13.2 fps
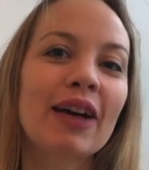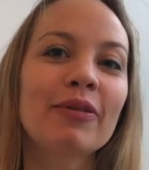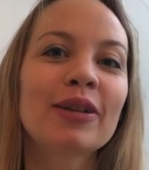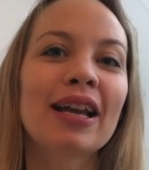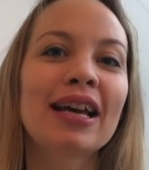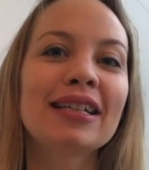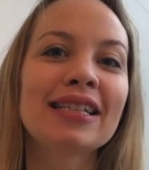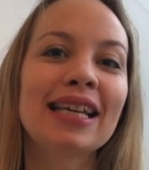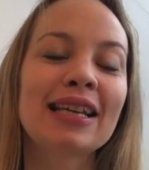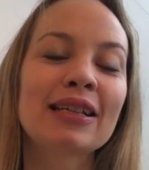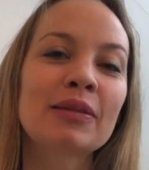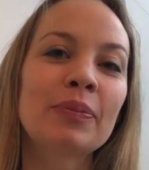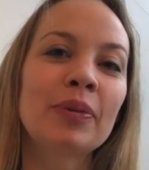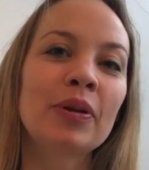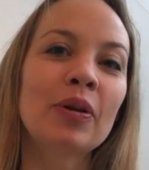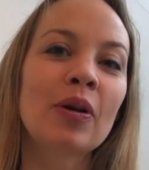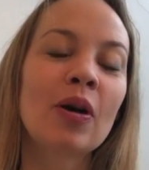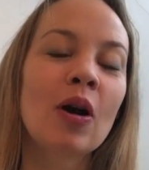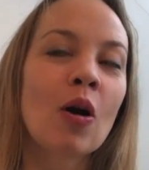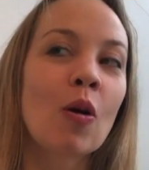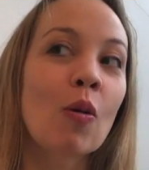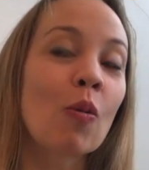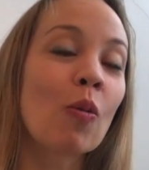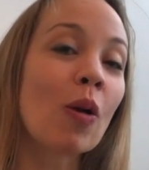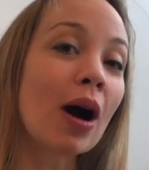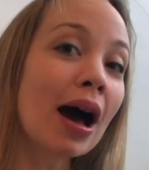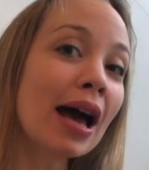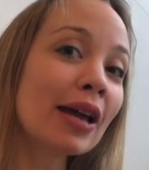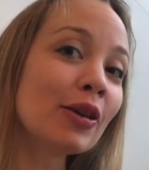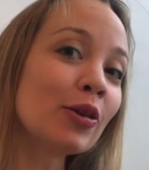I would like to explore why